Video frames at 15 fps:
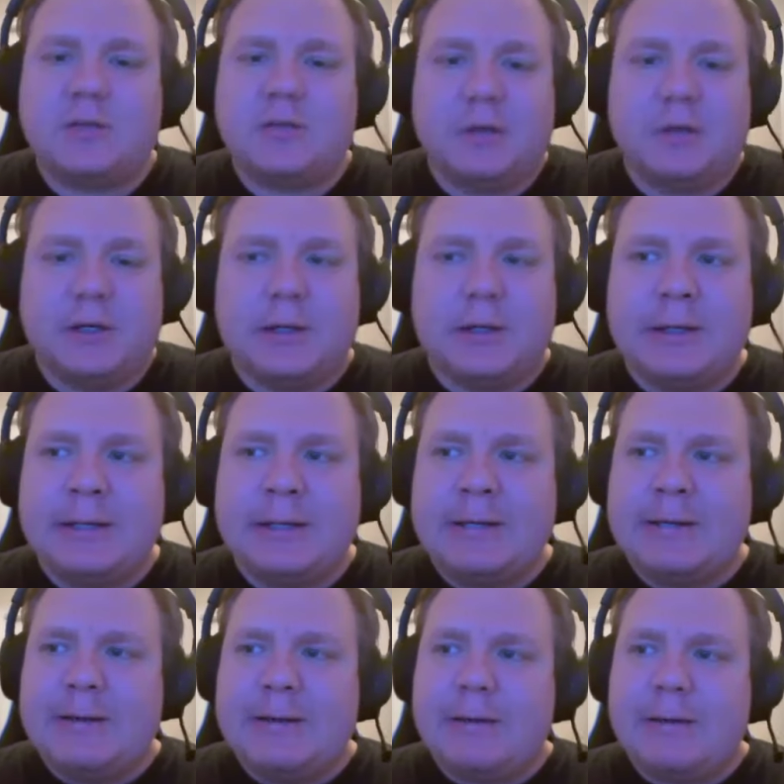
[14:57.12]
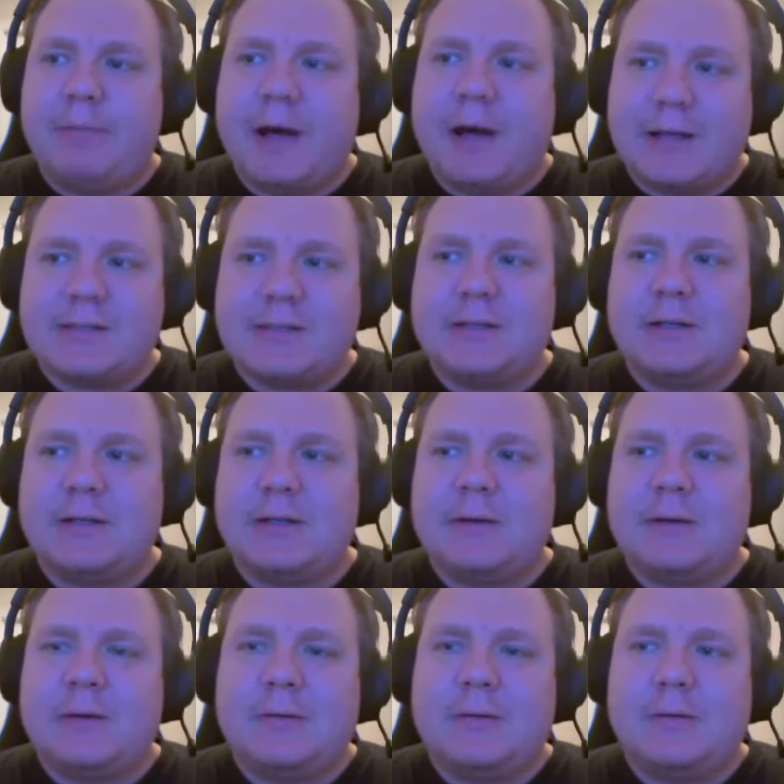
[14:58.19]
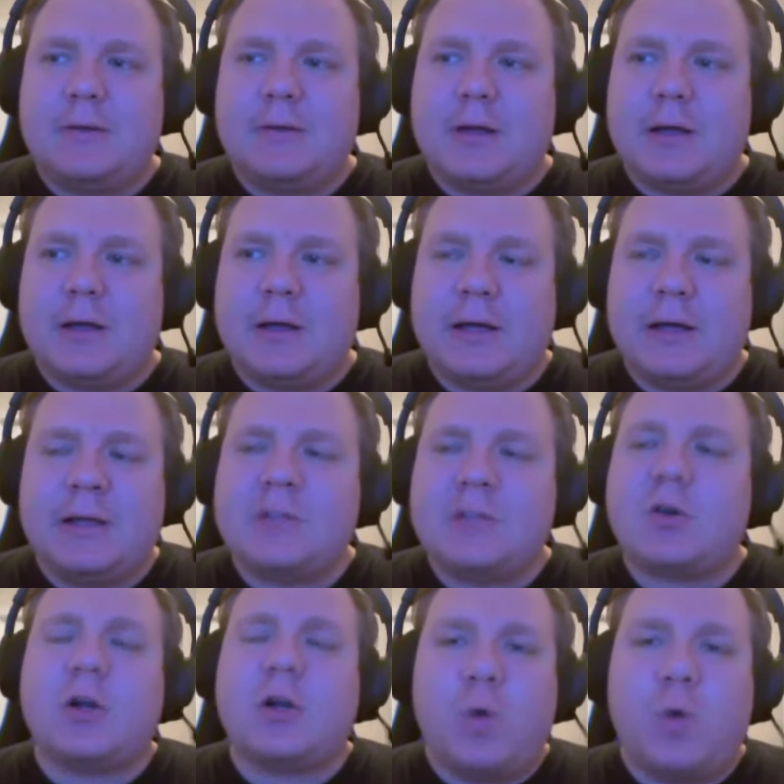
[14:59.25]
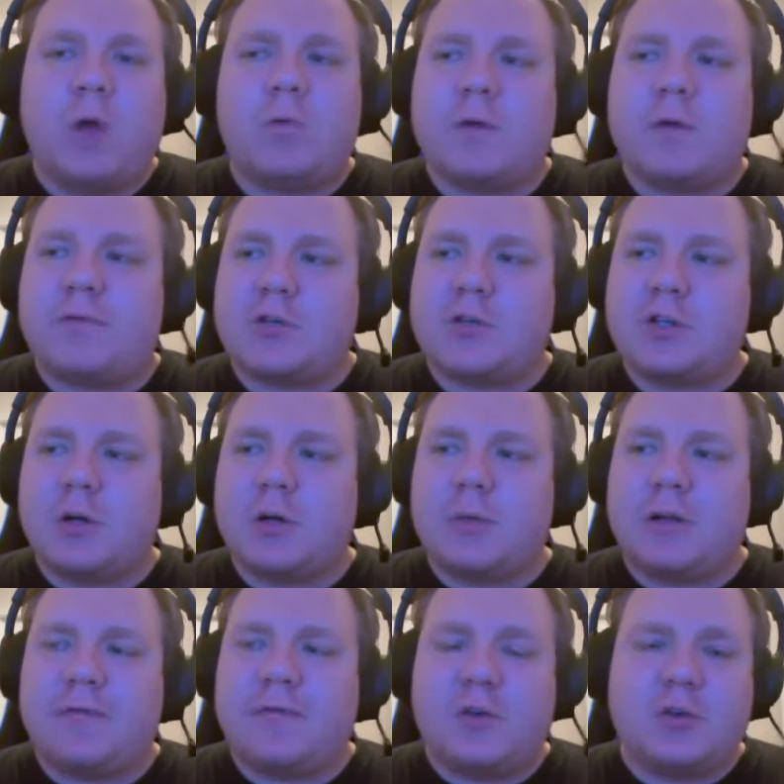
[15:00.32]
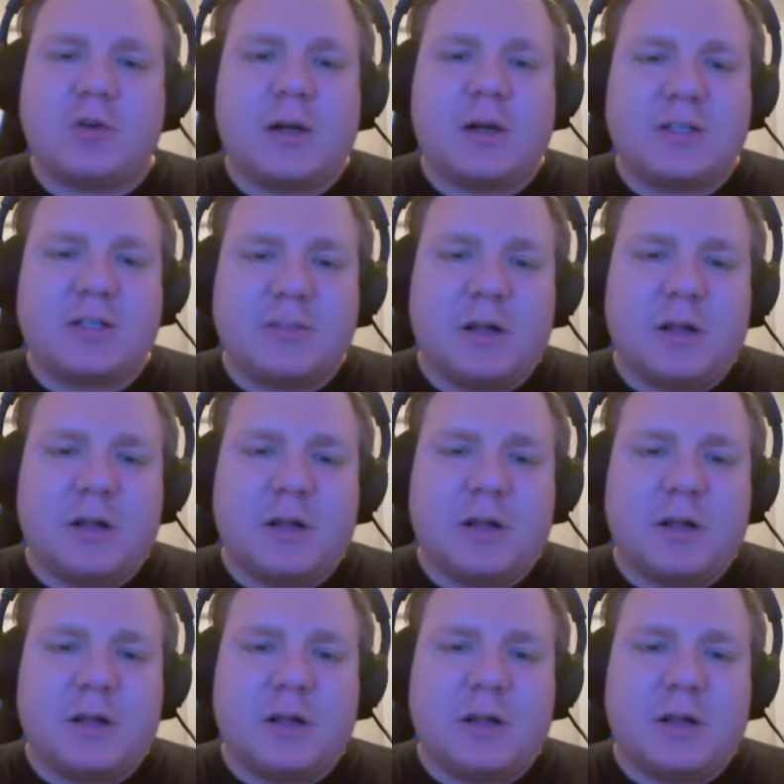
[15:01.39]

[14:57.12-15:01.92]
He's still good. But and he's already won one for sure. But if you're trying